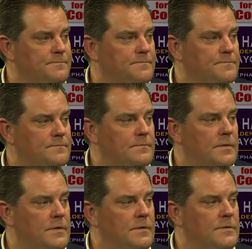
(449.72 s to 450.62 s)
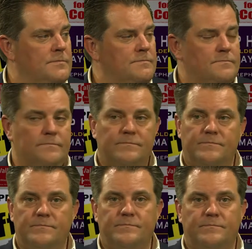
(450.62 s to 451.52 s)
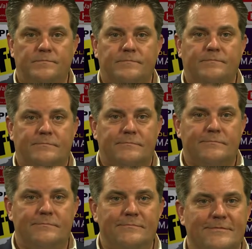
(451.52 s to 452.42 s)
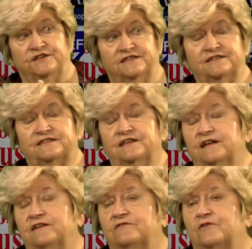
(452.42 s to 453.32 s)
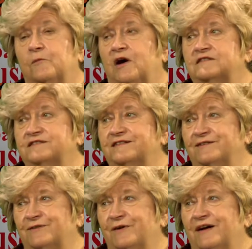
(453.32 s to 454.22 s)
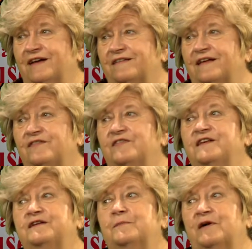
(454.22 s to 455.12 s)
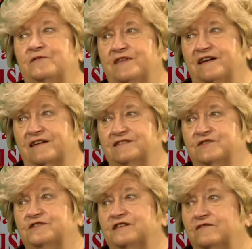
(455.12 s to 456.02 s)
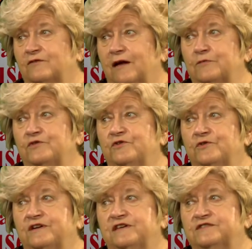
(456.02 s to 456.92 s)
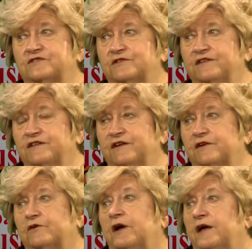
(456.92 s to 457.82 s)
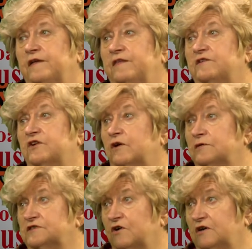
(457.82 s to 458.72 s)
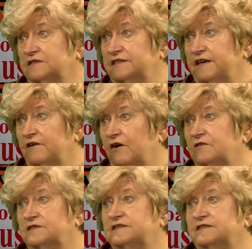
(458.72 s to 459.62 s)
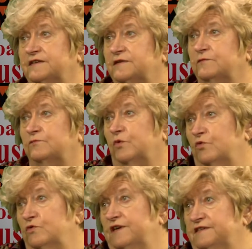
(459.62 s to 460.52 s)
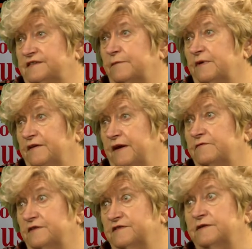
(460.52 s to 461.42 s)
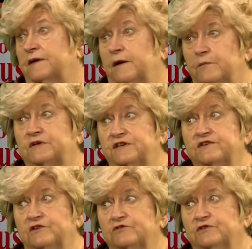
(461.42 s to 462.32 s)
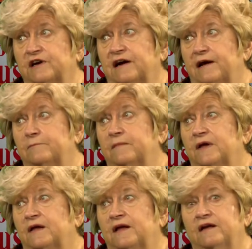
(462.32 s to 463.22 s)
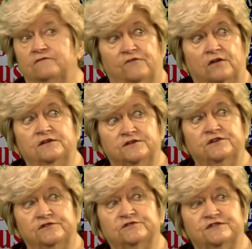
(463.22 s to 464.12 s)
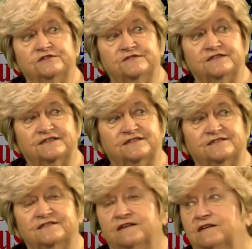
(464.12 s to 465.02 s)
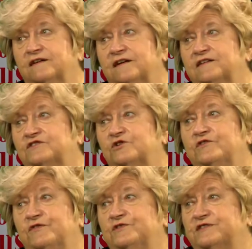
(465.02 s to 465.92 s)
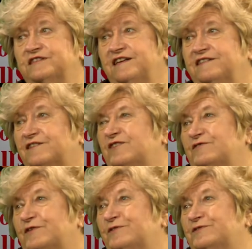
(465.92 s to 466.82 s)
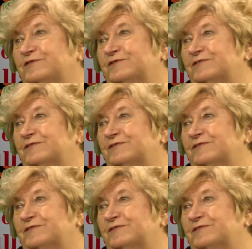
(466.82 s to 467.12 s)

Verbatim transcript: Right. So we'll encourage any of you watching us tonight from Osseo that think about that, because there's several opportunities during the year, and they could always call City Hall to see who needs somebody mm-hmm. at this particular time, and volunteer your services. Mm-hmm. It's good for your city and good for you too.